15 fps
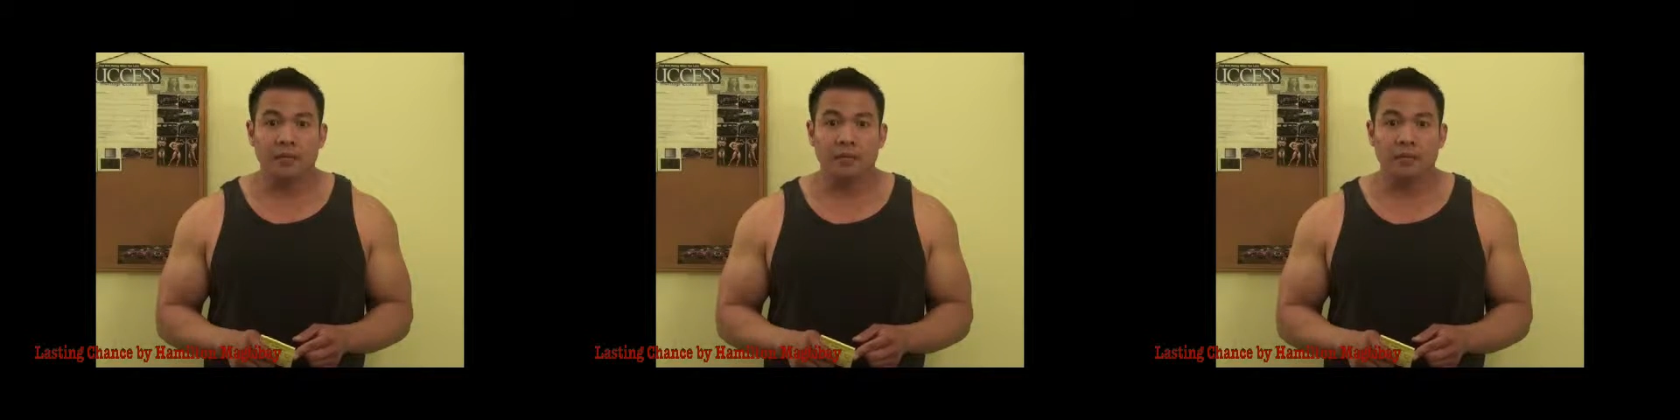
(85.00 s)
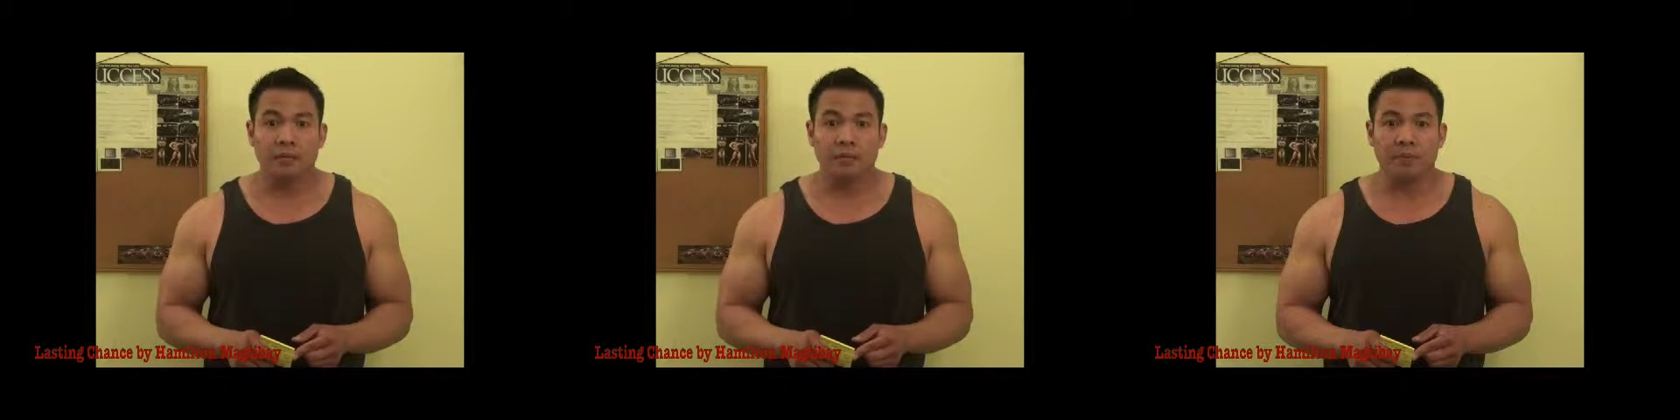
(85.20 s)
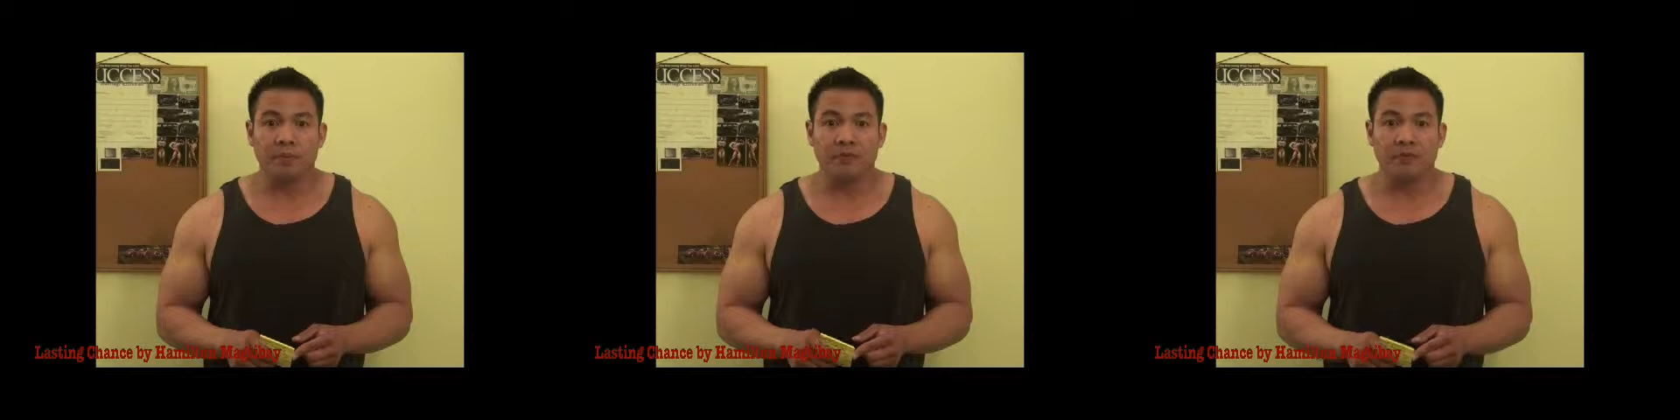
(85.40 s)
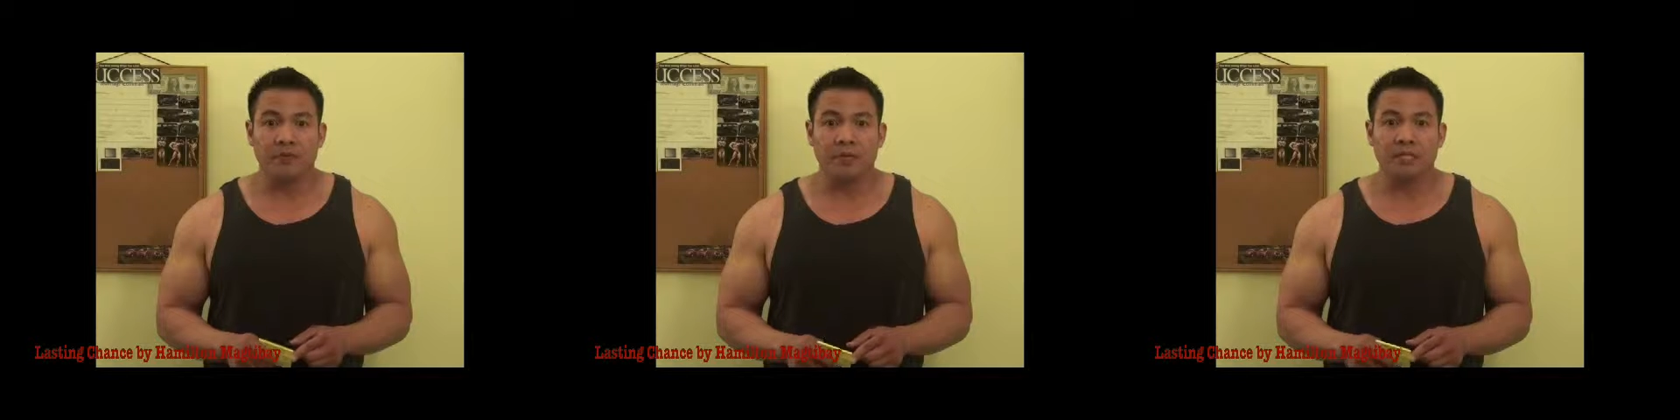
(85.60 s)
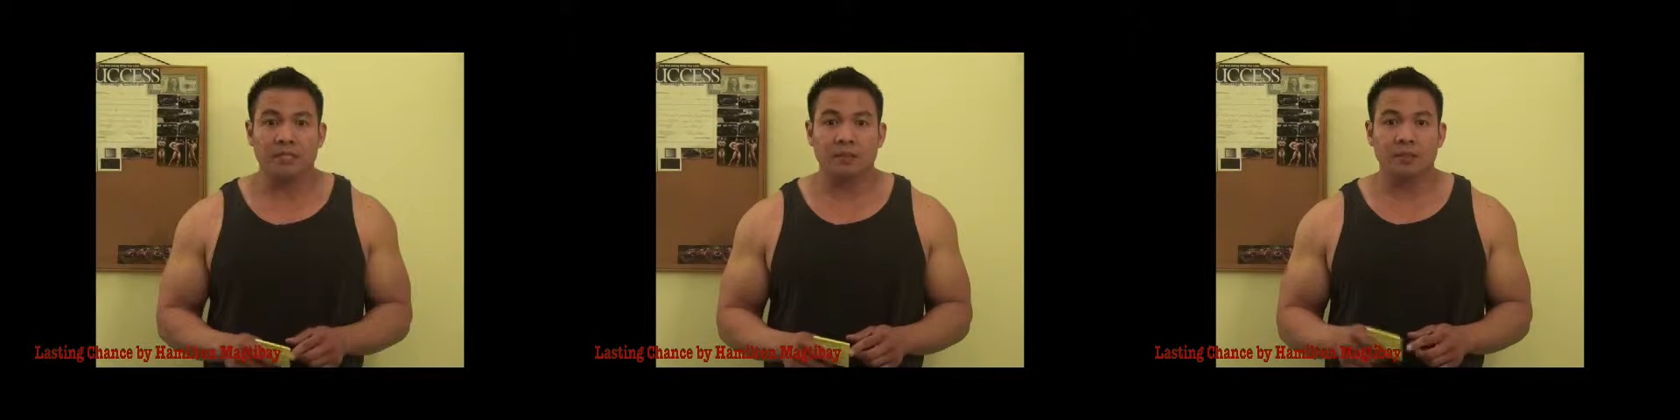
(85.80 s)
so
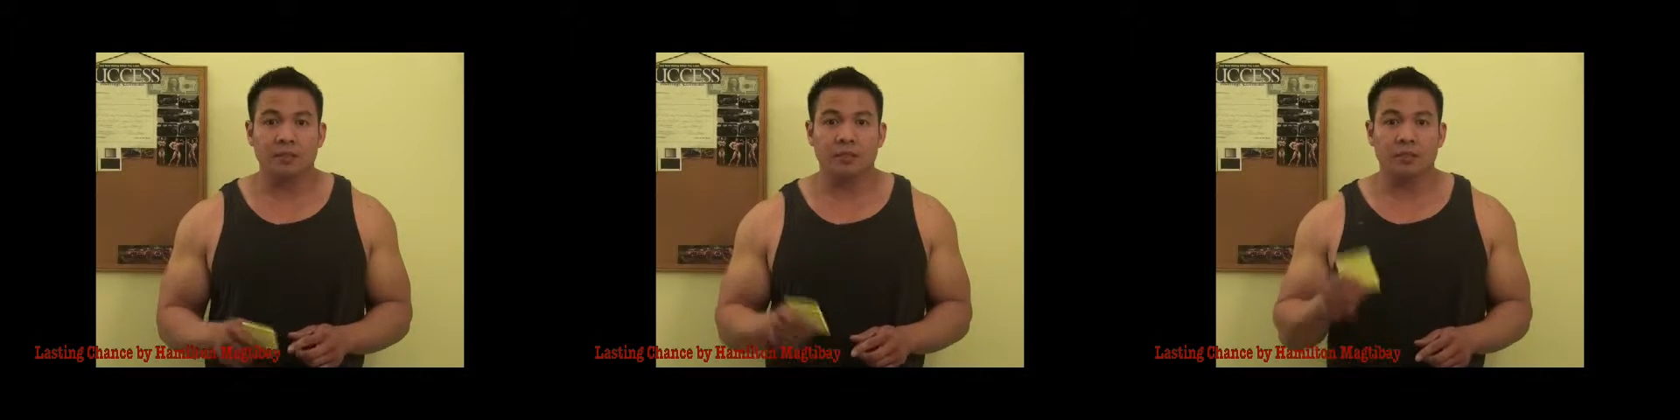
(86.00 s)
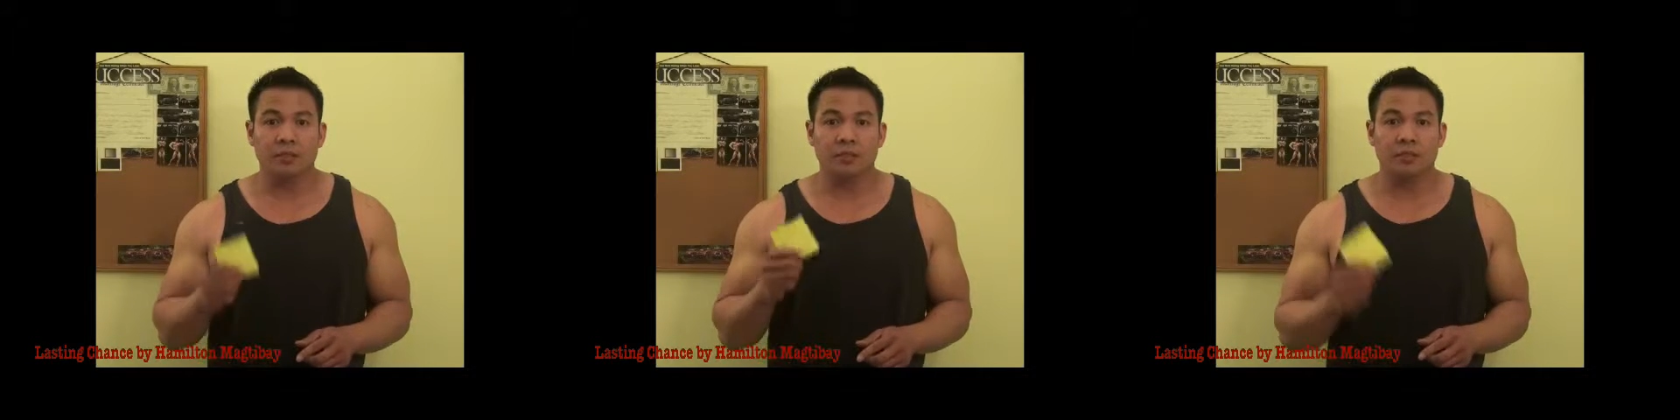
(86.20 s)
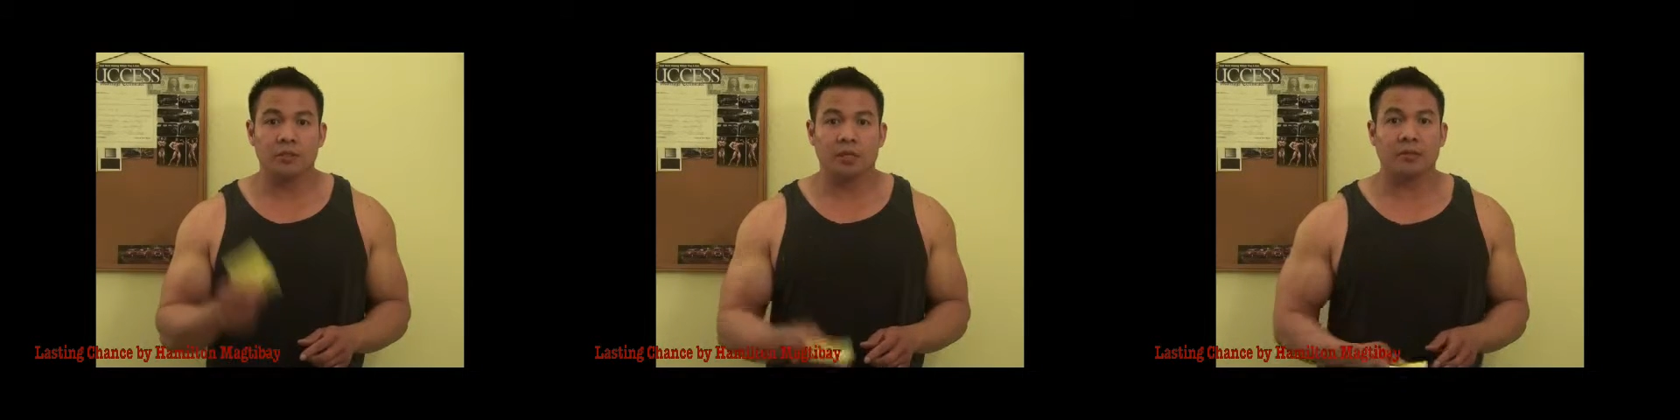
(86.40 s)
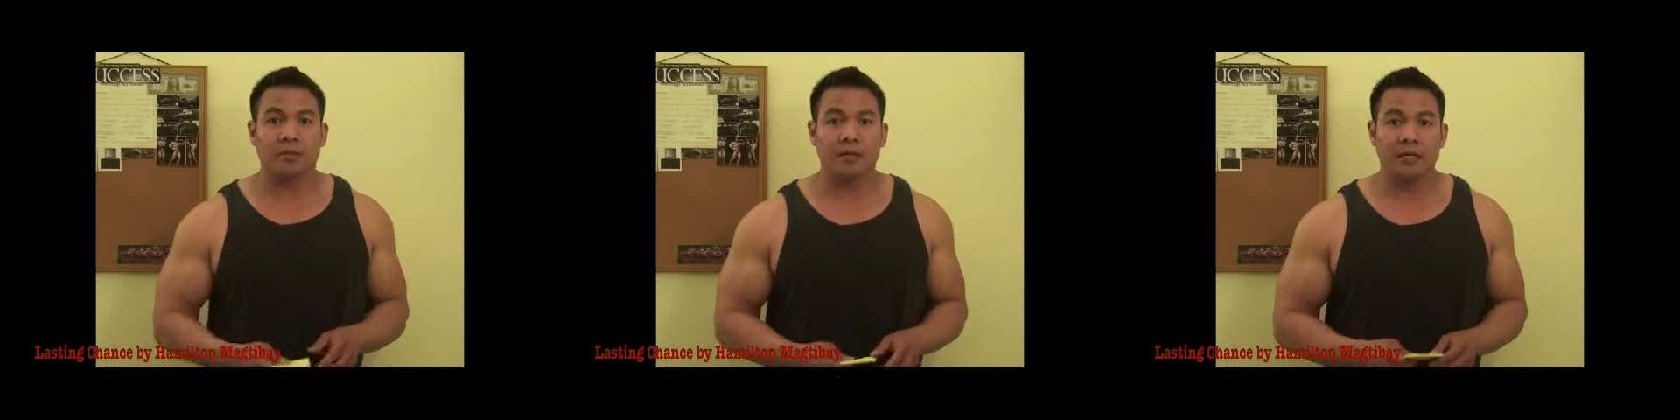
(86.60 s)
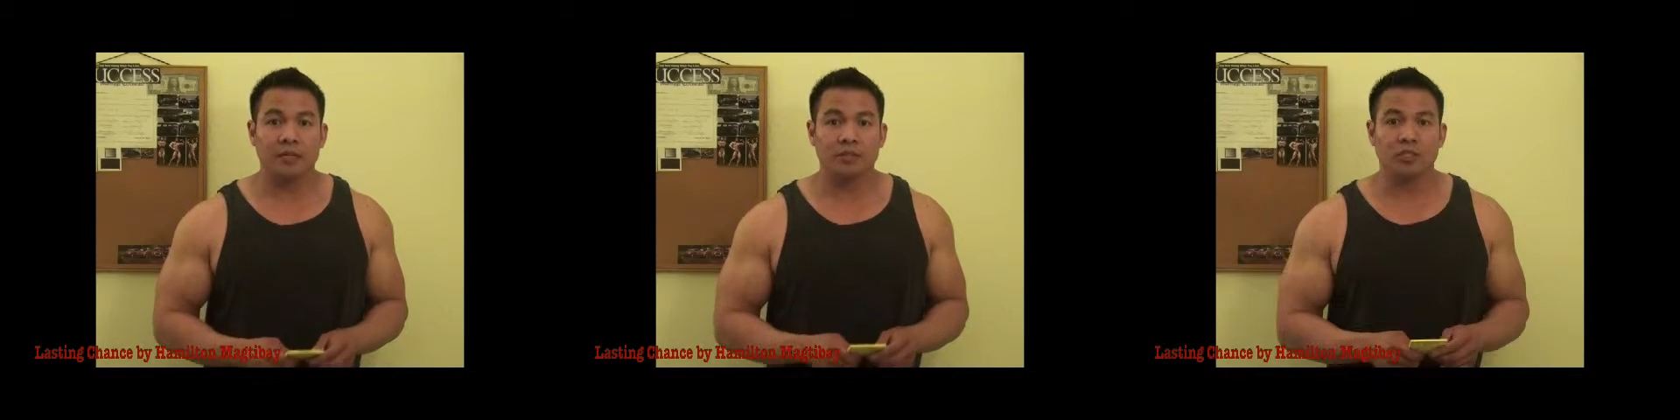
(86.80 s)
before this, I'm sure you
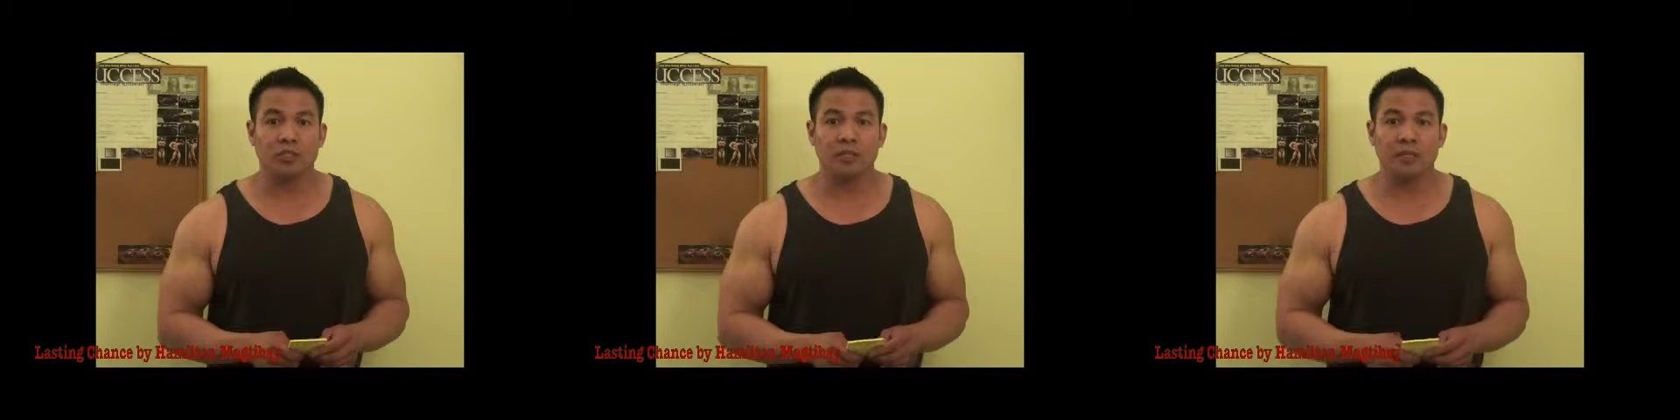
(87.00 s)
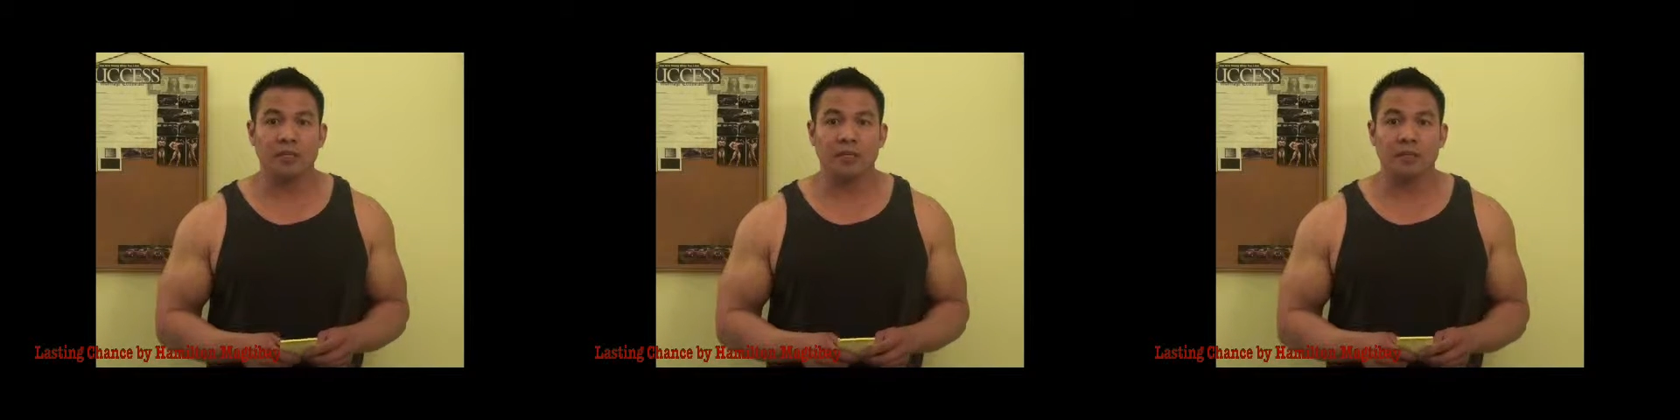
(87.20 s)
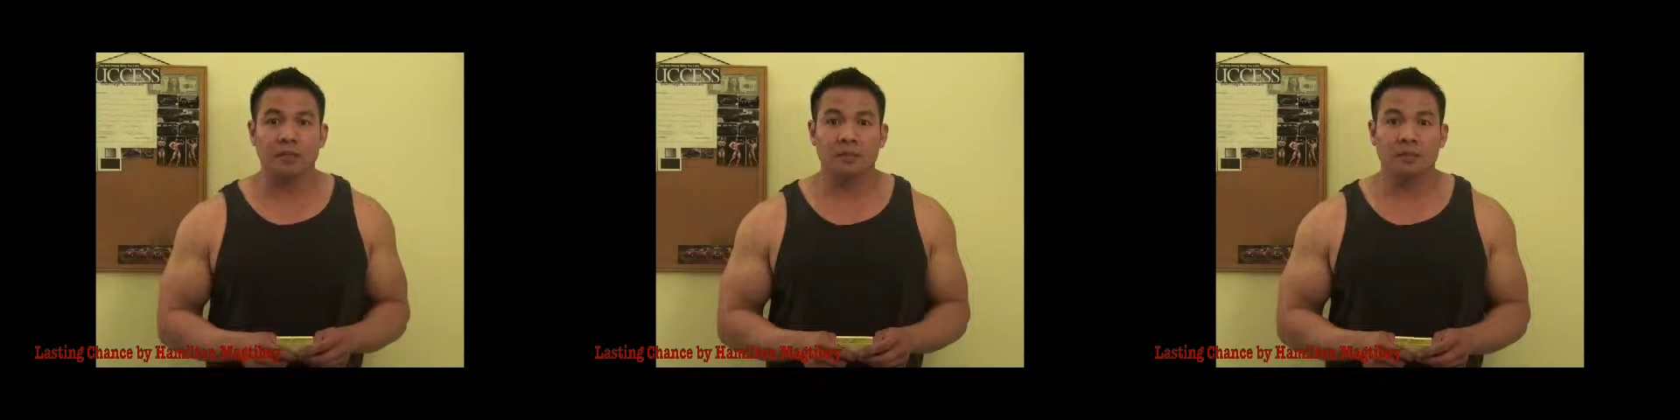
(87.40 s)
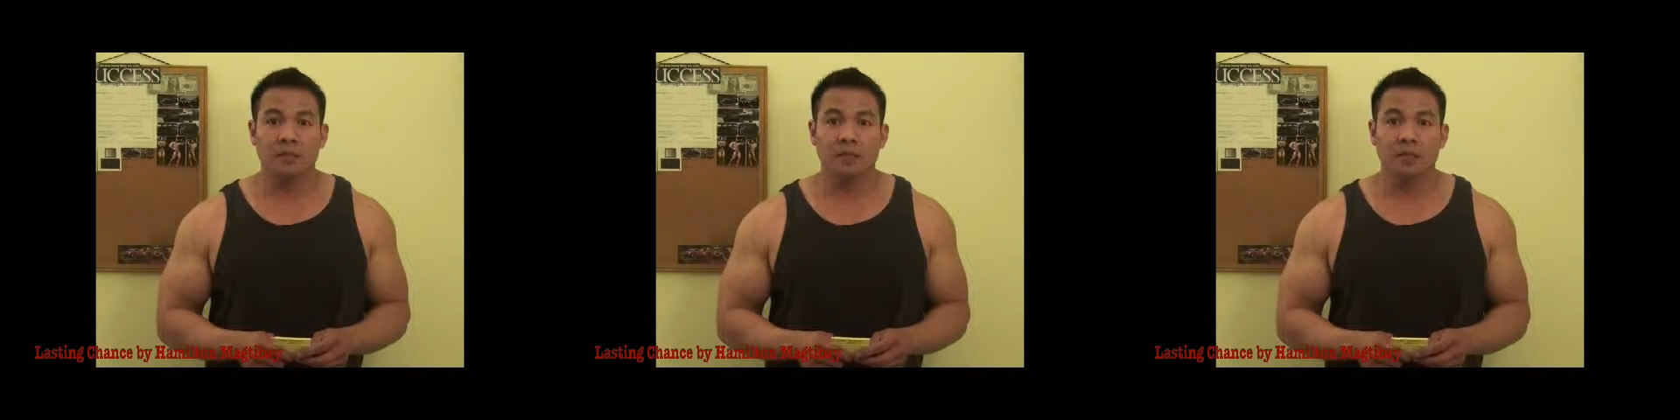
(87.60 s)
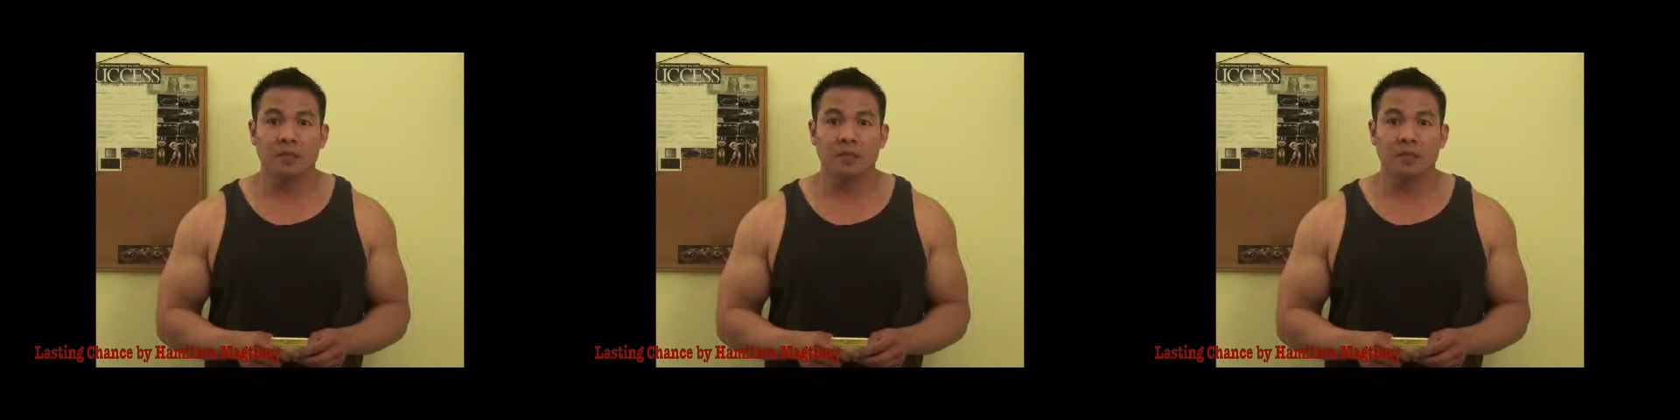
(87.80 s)
saw my cheat meal,